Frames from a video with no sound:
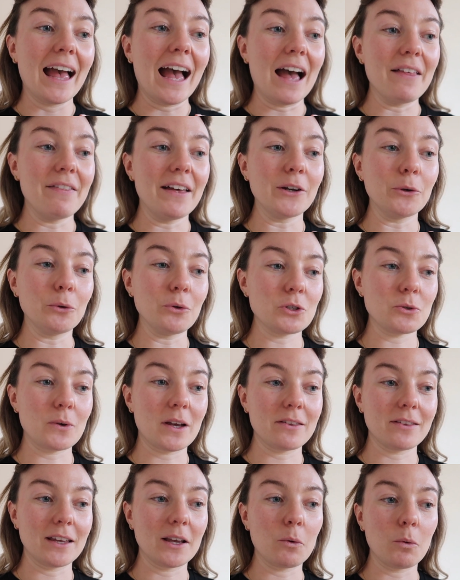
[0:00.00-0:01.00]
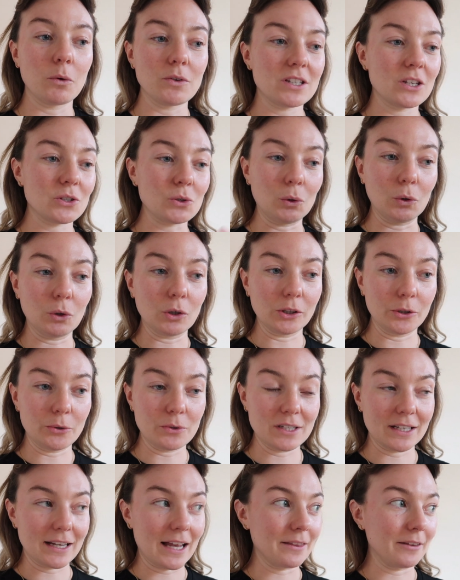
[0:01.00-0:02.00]
And then also I think once it's all glued
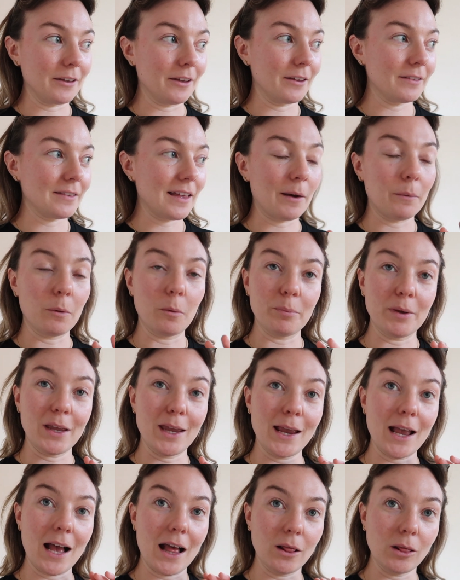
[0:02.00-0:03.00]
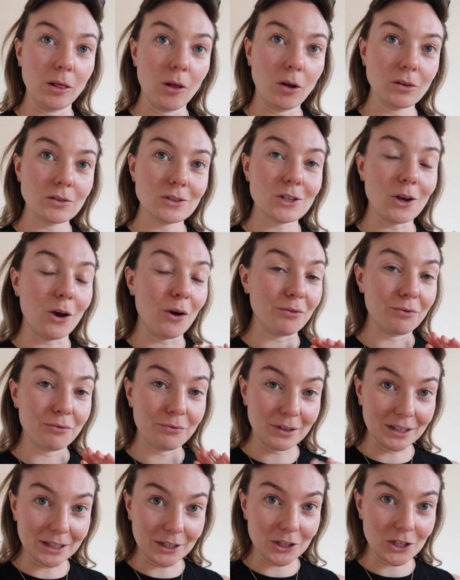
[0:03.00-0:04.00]
together, there will be a lot of
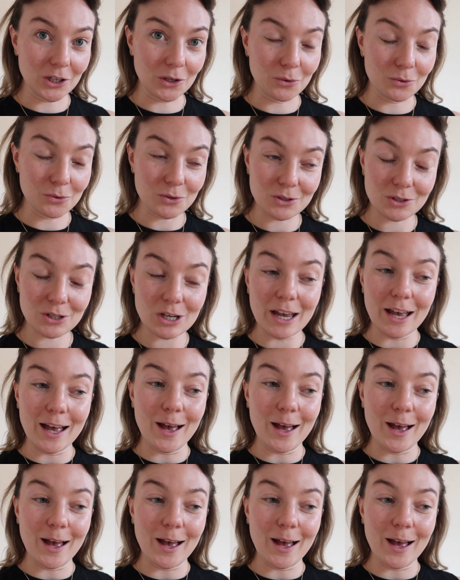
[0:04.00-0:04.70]
filler used.